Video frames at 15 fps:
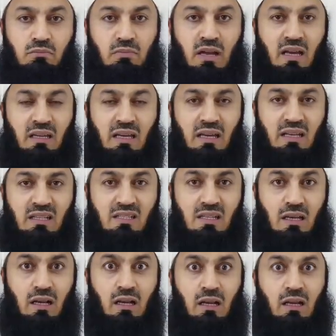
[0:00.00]
like I can
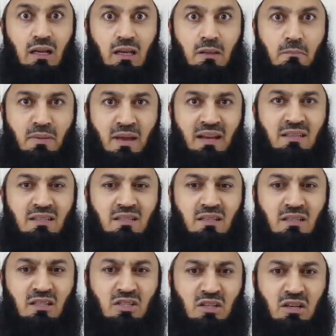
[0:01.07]
say, clearly bent
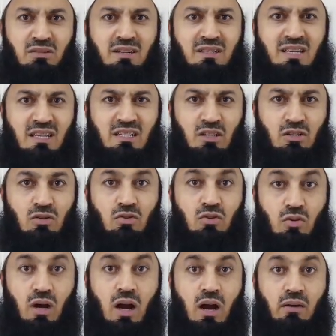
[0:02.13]
and it's irritating you,
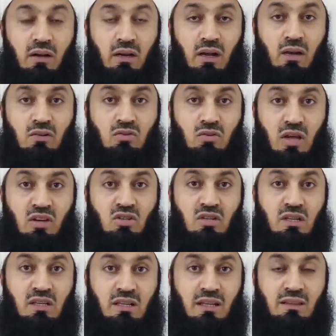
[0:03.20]
you are allowed to
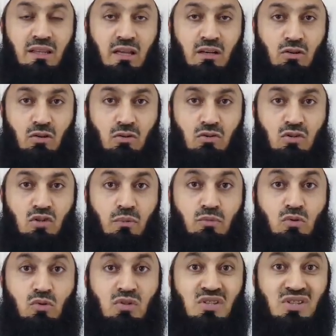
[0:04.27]
actually get that nose
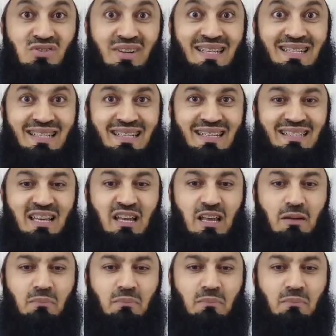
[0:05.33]
job to straighten it.